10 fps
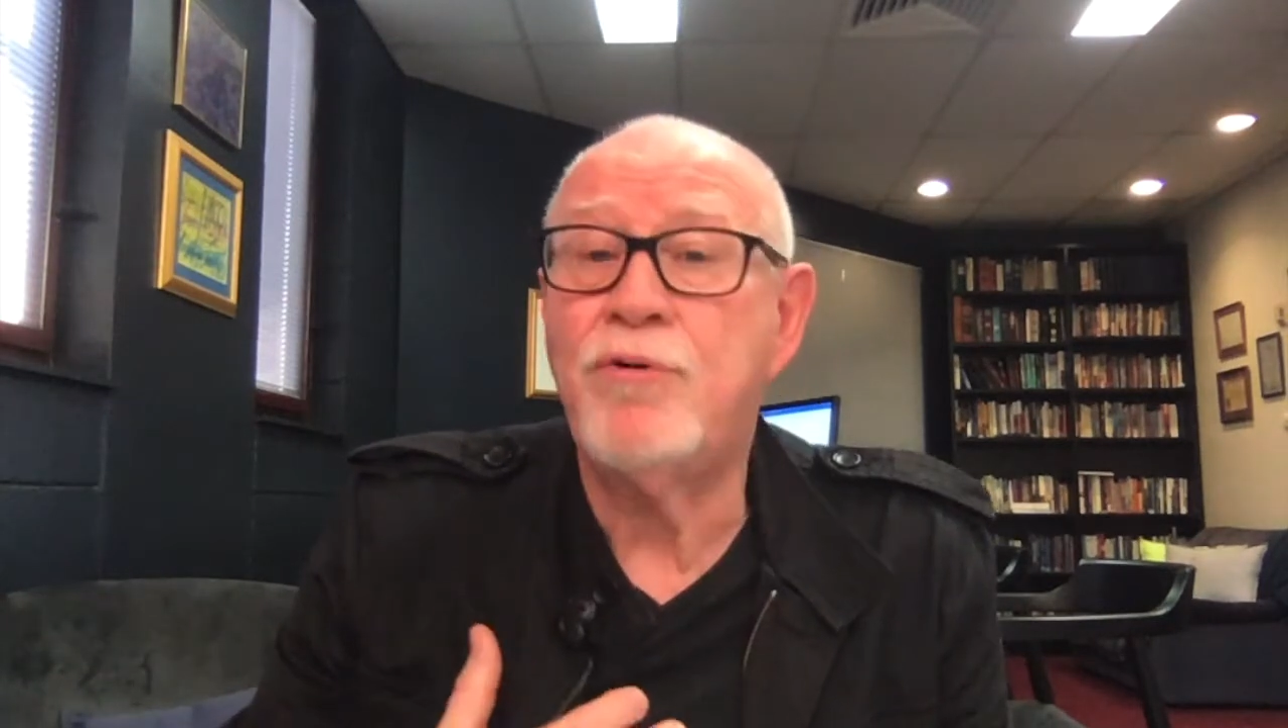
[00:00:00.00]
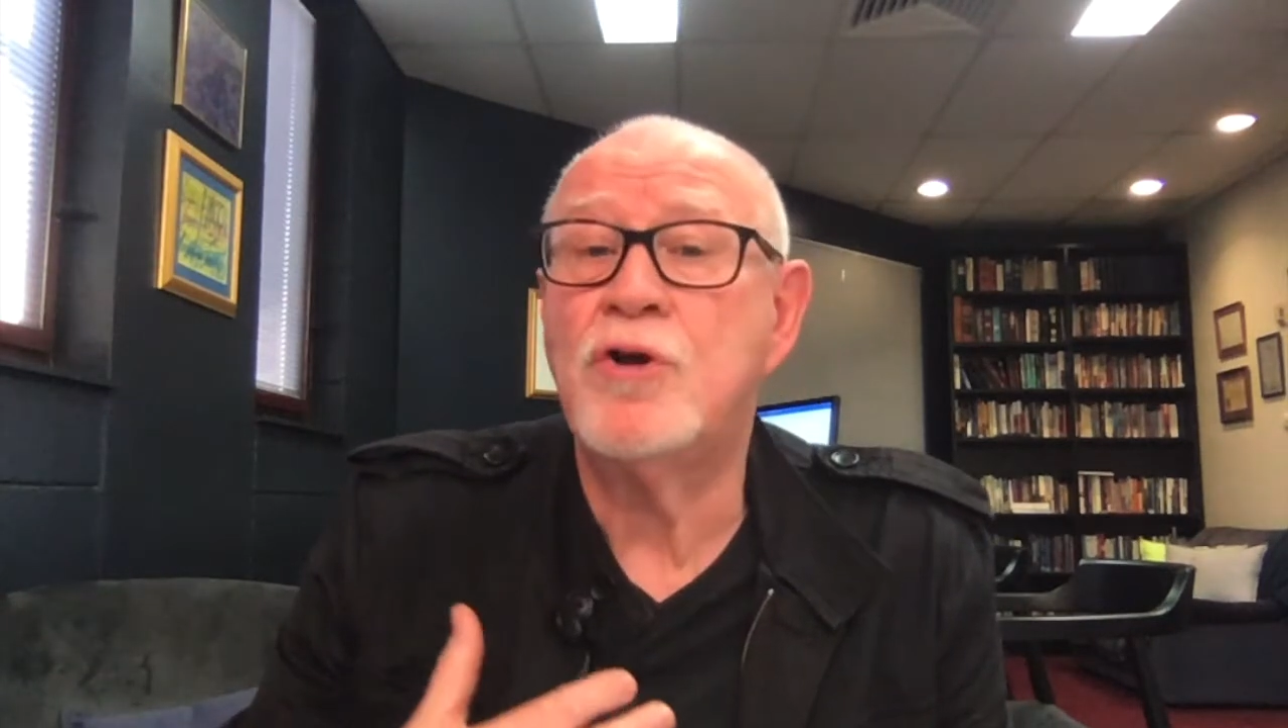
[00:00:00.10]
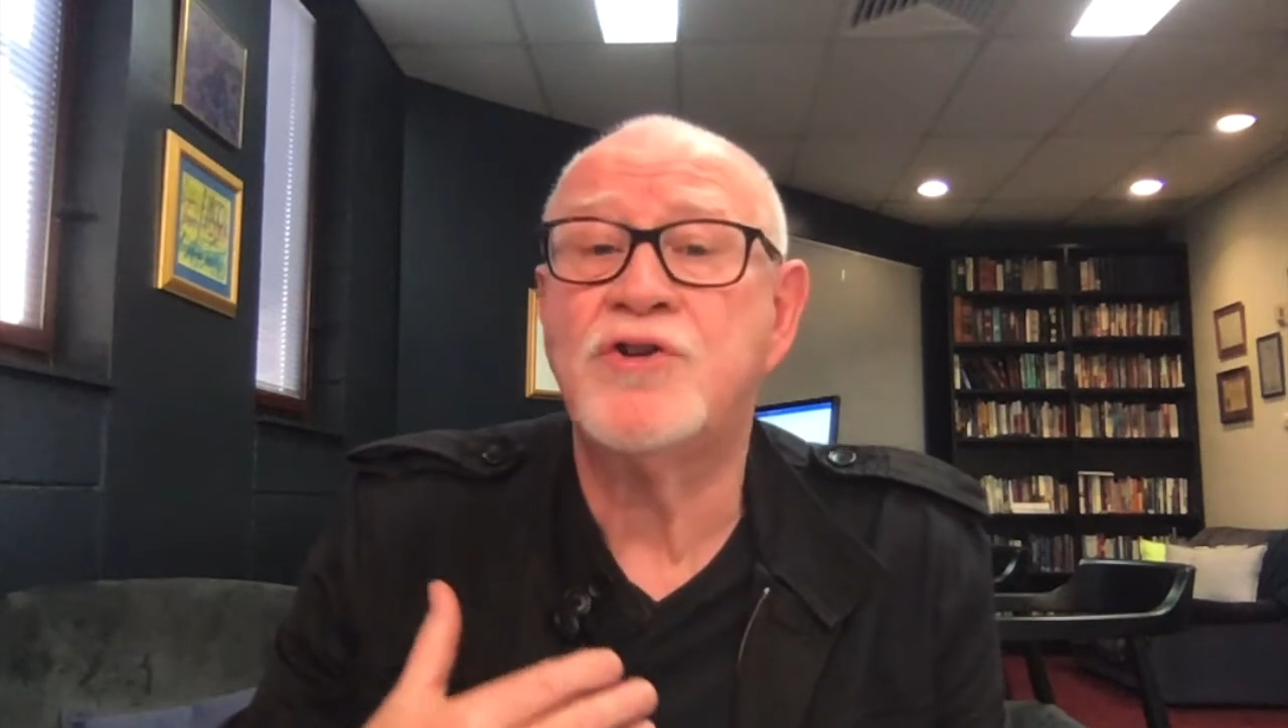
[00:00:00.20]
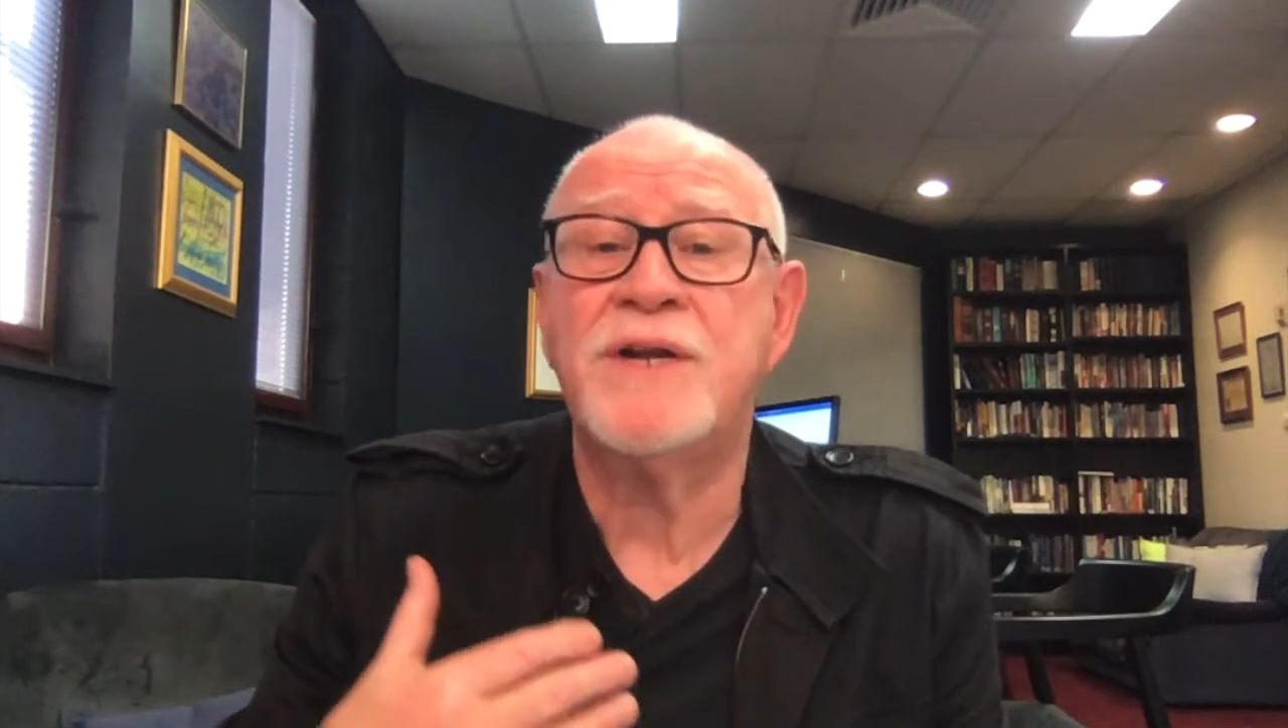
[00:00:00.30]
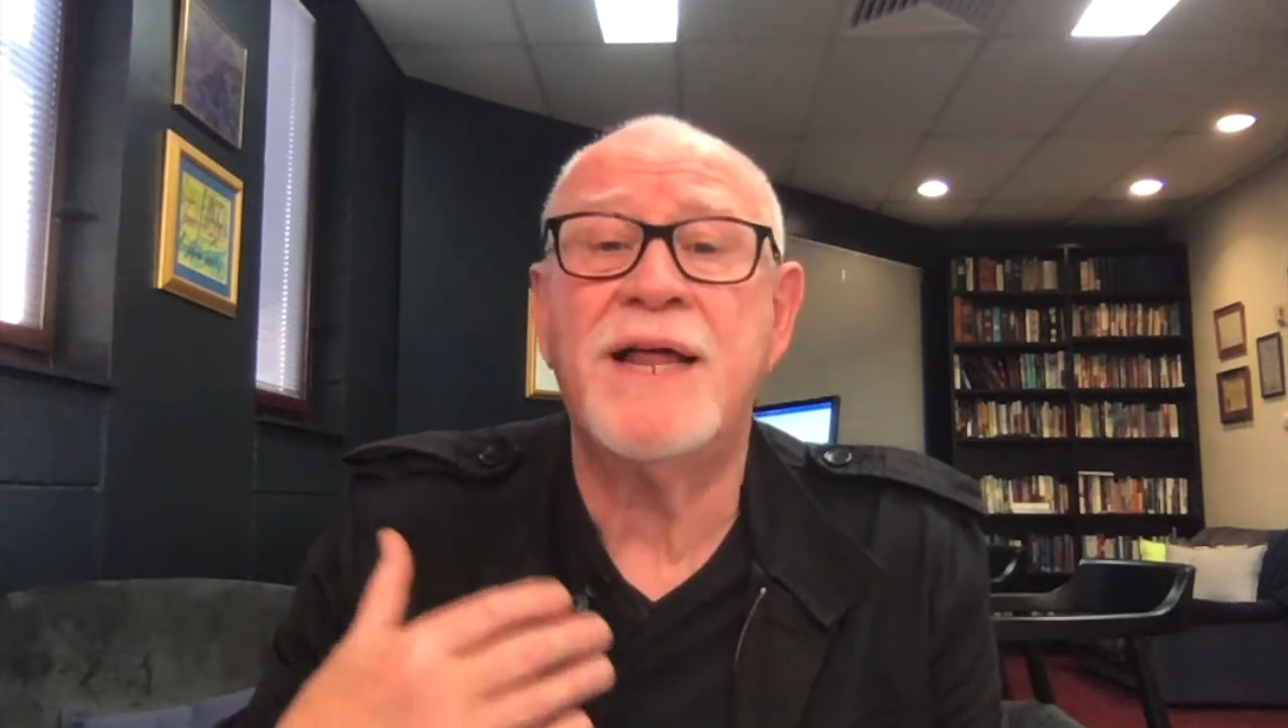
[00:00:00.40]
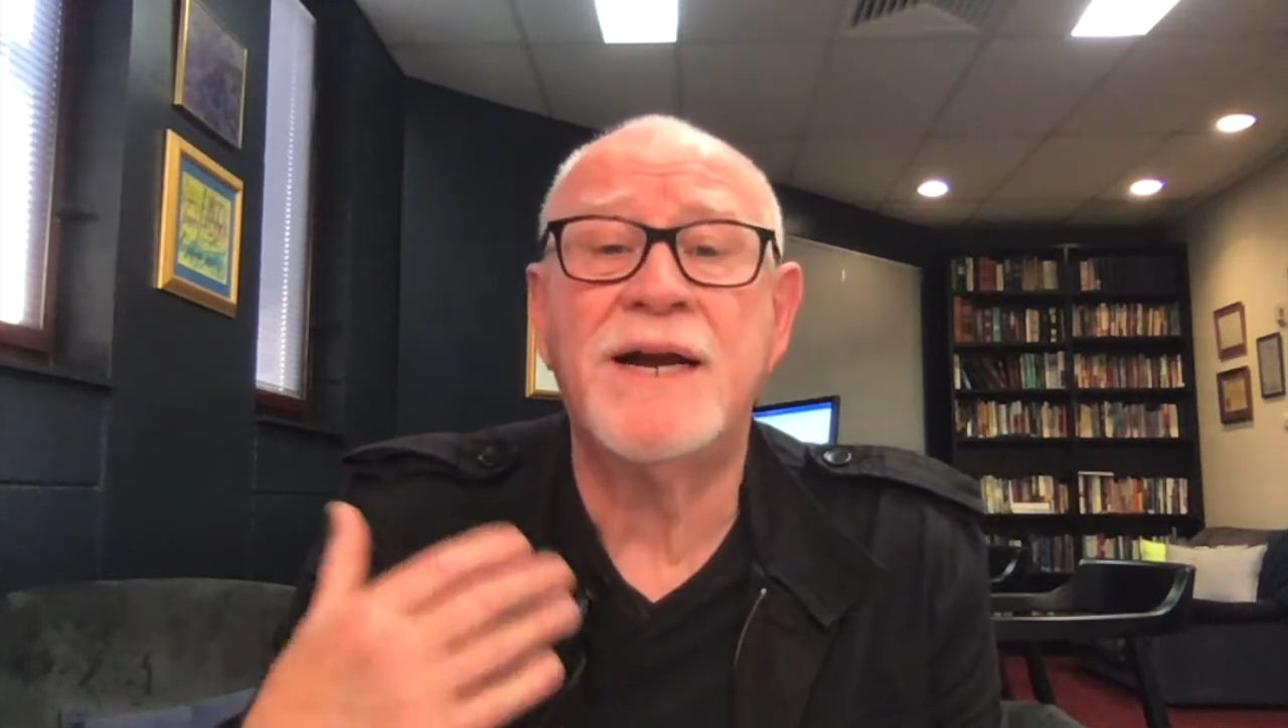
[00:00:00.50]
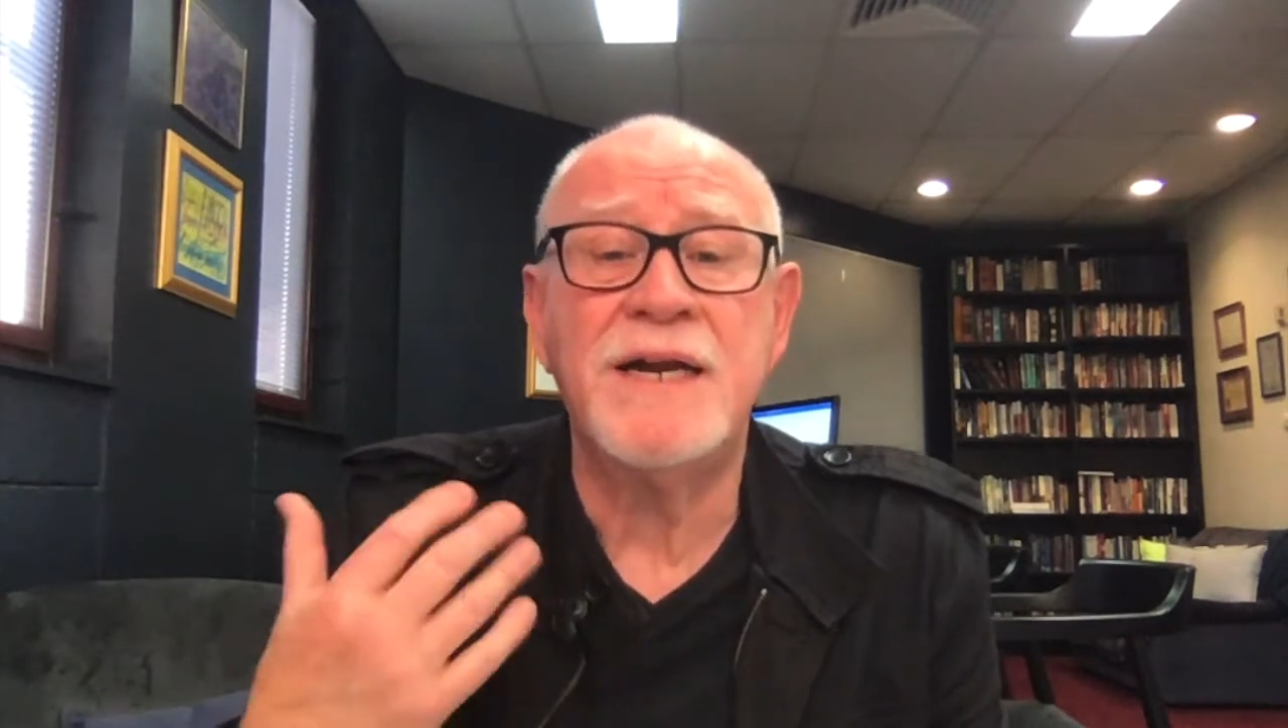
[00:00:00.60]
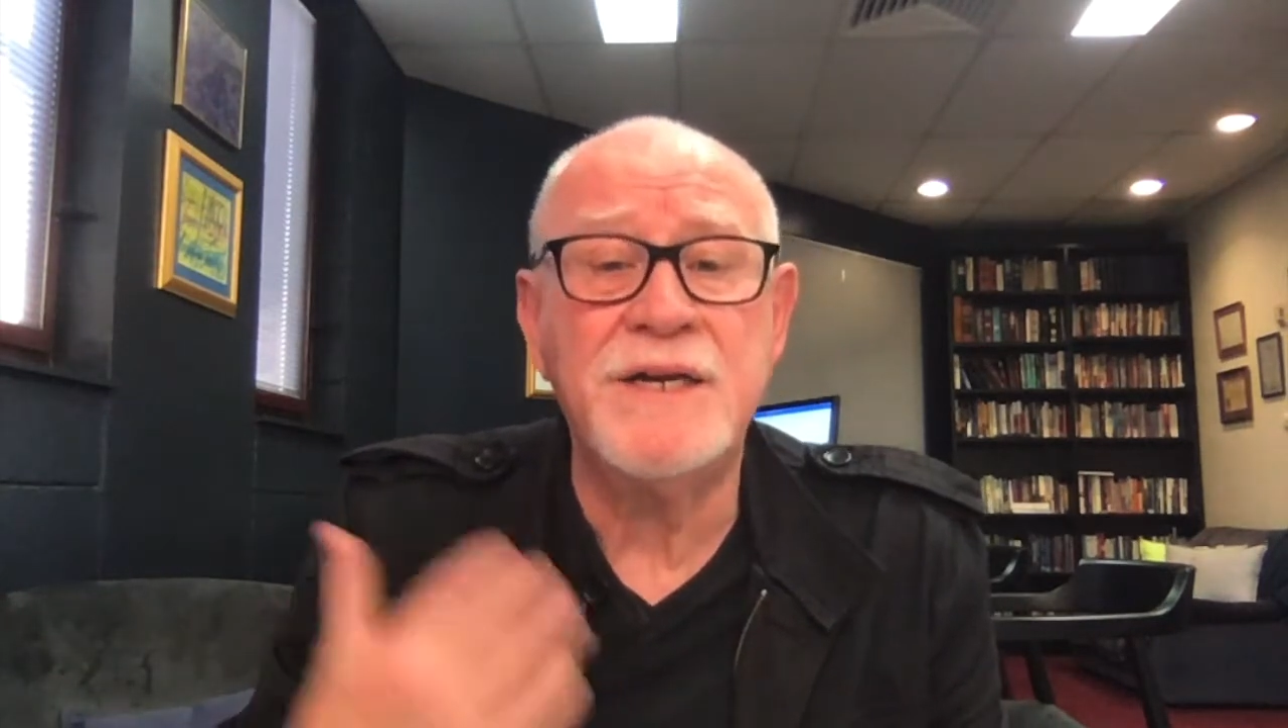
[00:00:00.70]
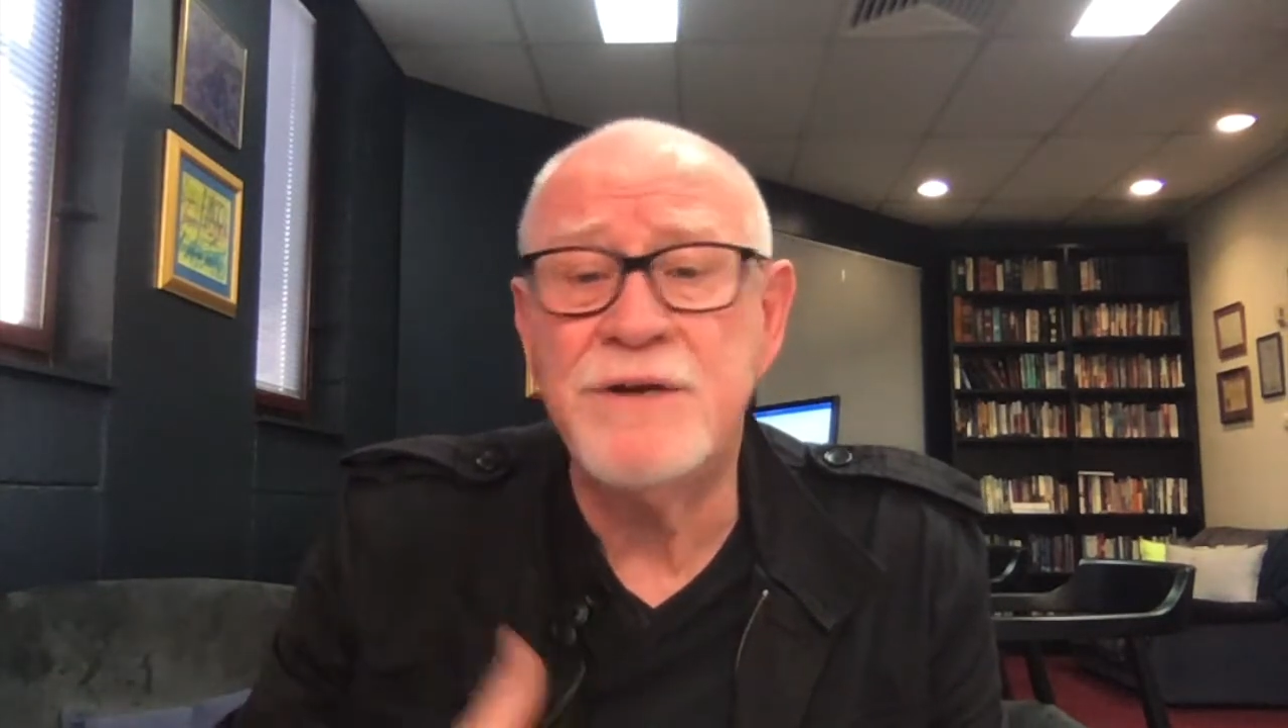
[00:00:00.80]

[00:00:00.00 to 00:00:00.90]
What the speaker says: personality,